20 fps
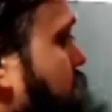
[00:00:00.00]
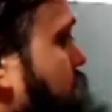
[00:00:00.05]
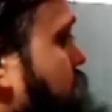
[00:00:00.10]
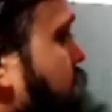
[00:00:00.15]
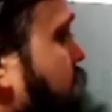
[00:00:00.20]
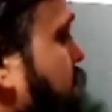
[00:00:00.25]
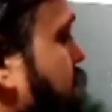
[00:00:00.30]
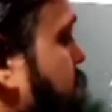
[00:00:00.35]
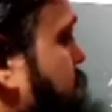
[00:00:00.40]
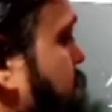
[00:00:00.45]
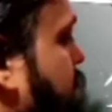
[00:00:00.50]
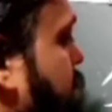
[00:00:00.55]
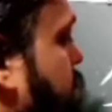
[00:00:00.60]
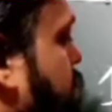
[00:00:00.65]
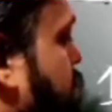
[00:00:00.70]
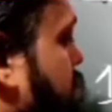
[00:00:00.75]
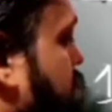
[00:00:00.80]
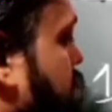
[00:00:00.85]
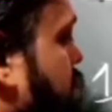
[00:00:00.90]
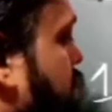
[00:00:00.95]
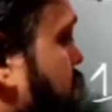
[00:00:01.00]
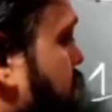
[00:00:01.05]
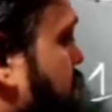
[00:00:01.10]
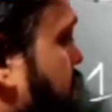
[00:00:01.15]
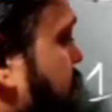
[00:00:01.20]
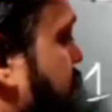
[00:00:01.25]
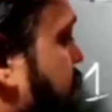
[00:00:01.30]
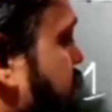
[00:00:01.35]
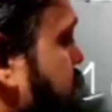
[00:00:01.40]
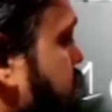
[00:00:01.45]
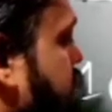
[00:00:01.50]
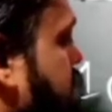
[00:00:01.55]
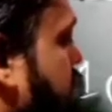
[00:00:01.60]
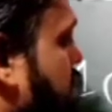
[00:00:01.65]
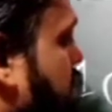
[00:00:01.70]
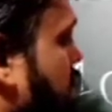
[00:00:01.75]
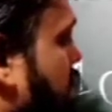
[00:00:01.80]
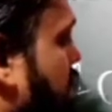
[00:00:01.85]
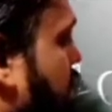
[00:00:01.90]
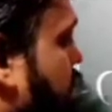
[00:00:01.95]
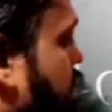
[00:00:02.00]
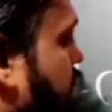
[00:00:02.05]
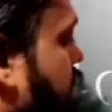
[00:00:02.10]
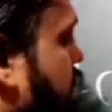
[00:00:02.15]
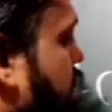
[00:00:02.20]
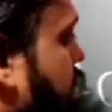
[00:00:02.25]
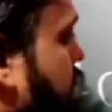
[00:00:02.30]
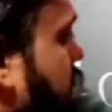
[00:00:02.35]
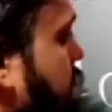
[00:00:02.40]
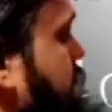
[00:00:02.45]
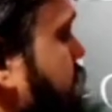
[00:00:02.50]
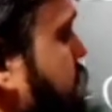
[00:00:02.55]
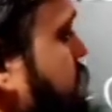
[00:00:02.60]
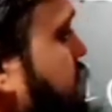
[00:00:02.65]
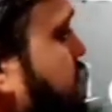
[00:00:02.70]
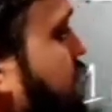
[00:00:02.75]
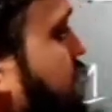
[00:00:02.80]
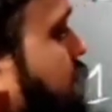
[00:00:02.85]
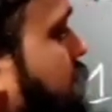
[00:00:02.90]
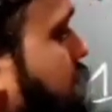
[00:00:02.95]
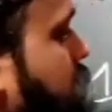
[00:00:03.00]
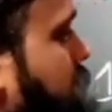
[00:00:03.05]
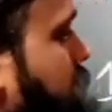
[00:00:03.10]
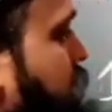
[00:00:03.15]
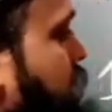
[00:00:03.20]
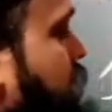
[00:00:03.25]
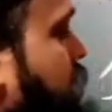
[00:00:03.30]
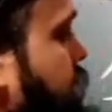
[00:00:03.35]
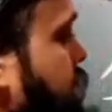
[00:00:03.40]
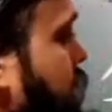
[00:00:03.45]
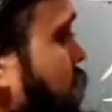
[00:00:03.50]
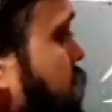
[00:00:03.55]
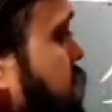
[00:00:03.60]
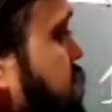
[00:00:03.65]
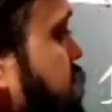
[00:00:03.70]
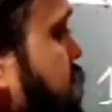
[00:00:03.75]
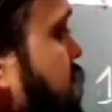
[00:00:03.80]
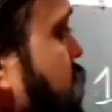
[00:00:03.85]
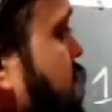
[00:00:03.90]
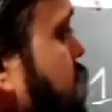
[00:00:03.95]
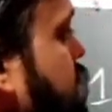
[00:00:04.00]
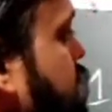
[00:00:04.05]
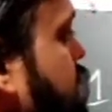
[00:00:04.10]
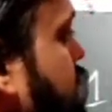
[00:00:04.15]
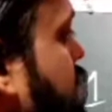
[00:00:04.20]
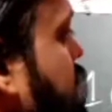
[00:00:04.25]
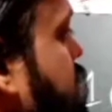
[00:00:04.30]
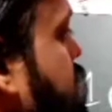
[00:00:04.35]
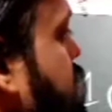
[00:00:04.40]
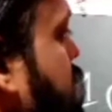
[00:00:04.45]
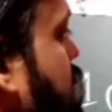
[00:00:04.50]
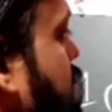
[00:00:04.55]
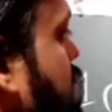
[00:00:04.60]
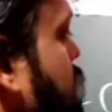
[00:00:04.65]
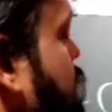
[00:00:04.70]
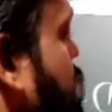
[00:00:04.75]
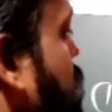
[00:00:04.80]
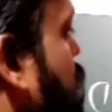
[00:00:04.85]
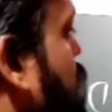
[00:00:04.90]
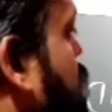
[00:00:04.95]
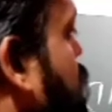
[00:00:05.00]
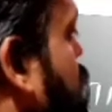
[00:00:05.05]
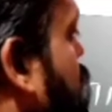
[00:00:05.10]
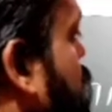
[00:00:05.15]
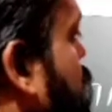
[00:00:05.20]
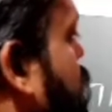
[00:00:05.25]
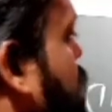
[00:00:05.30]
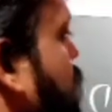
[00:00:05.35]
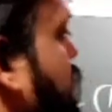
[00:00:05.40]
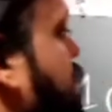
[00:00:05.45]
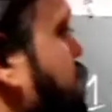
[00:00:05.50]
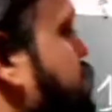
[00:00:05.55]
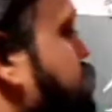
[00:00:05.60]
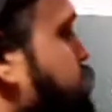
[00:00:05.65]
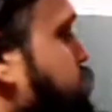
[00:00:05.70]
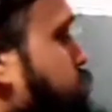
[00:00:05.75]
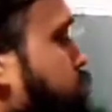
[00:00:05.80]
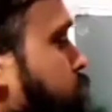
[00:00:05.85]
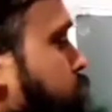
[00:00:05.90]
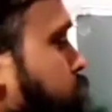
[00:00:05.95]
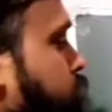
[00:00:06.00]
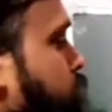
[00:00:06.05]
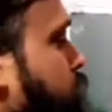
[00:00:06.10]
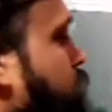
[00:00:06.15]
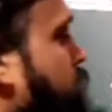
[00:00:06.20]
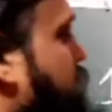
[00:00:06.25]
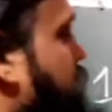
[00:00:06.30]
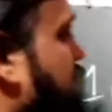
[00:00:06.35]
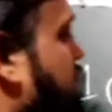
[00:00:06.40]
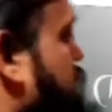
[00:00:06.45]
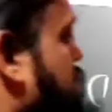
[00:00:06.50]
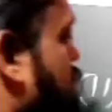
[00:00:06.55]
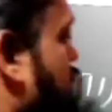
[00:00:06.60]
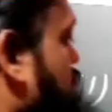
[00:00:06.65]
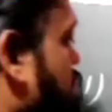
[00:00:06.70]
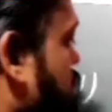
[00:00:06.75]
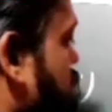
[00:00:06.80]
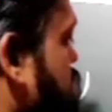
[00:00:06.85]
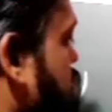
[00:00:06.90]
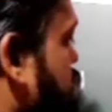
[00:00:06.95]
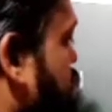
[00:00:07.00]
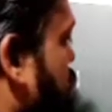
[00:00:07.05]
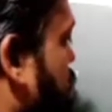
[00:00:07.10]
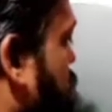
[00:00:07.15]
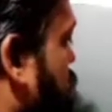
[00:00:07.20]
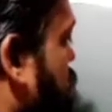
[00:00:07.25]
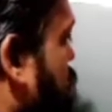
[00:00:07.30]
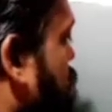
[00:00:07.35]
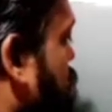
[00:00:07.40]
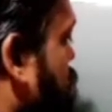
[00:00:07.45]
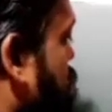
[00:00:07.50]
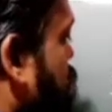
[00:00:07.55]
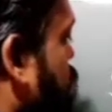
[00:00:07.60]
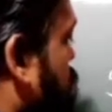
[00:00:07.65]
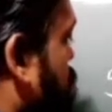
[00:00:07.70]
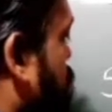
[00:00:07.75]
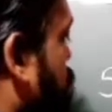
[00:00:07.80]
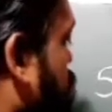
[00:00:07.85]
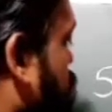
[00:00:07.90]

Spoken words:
multiply by x and multiply by, of course here you can see the power of y is 2, so write down this y for